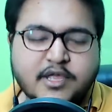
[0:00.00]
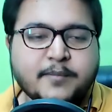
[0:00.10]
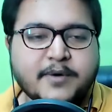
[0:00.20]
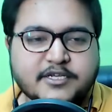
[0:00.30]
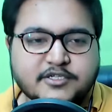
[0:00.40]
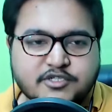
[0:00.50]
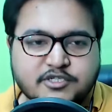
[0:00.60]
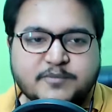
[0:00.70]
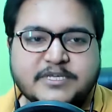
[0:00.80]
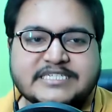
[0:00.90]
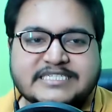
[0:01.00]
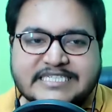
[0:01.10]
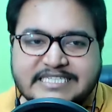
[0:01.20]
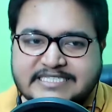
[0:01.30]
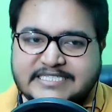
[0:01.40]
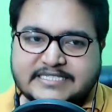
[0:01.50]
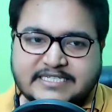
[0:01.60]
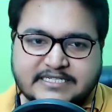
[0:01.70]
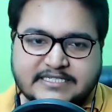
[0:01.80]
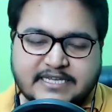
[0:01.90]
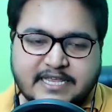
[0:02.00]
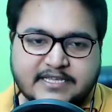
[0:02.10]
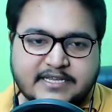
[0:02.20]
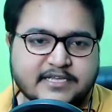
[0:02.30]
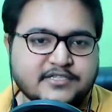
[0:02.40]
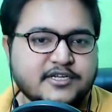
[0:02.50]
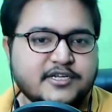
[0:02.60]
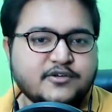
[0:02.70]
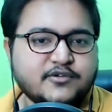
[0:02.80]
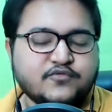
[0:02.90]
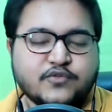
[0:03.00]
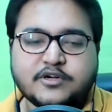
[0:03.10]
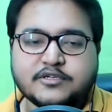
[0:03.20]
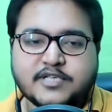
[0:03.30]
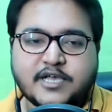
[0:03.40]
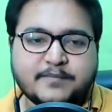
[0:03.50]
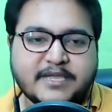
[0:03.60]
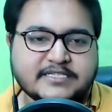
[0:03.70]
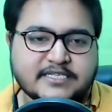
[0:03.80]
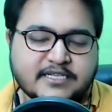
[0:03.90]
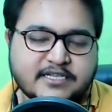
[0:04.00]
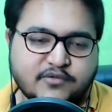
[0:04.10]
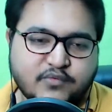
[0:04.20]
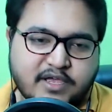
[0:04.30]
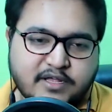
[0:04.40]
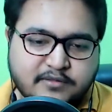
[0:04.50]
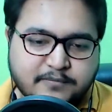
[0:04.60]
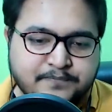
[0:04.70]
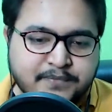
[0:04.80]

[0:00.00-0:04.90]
but it should be a decent internet connection, and it works amazingly well.